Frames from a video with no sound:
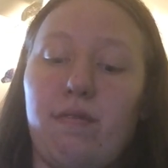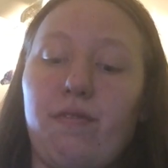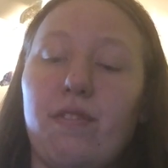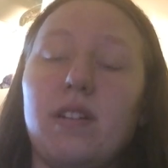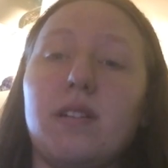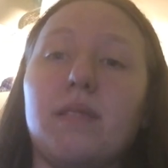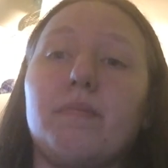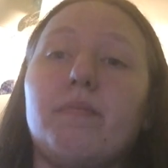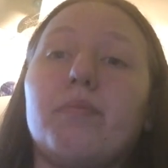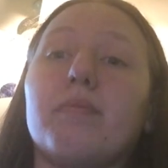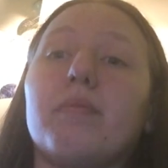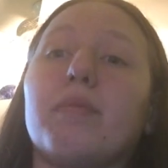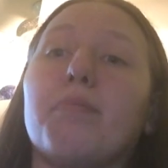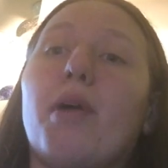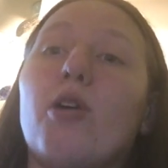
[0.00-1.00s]
for
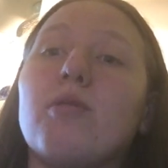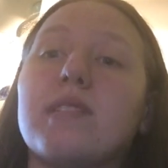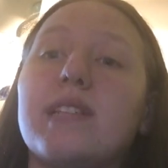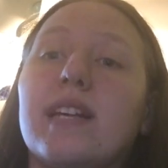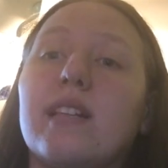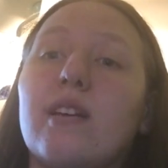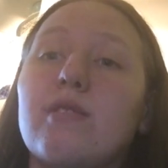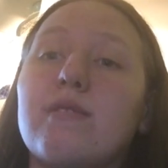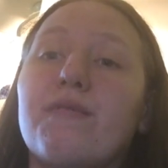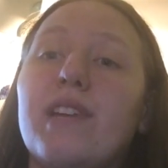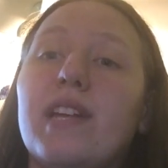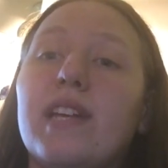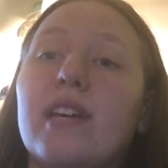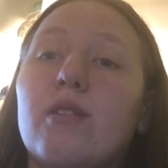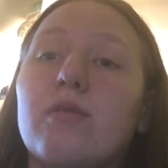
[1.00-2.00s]
posting those
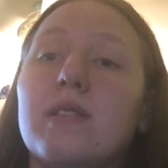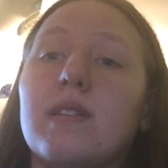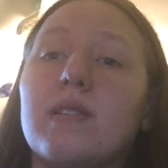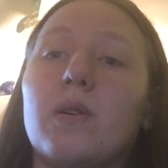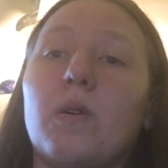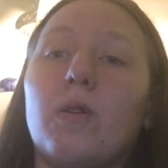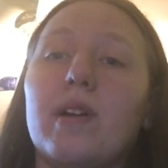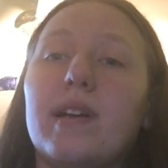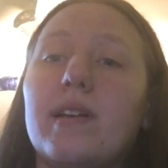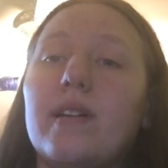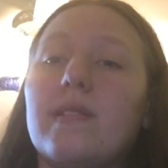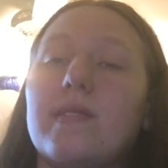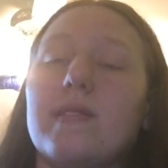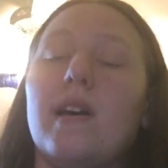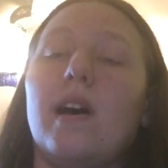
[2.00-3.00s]
video
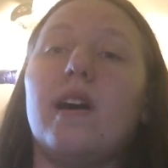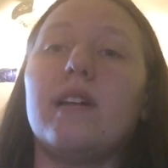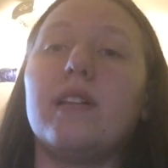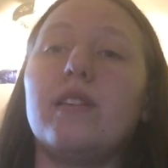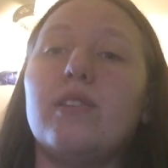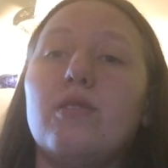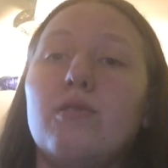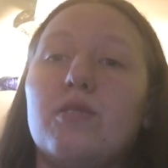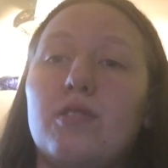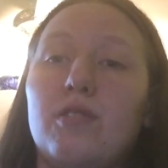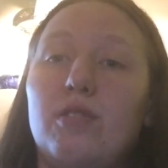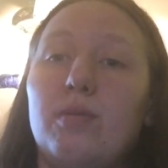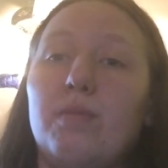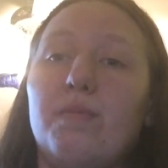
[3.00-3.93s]
tutorials on YouTube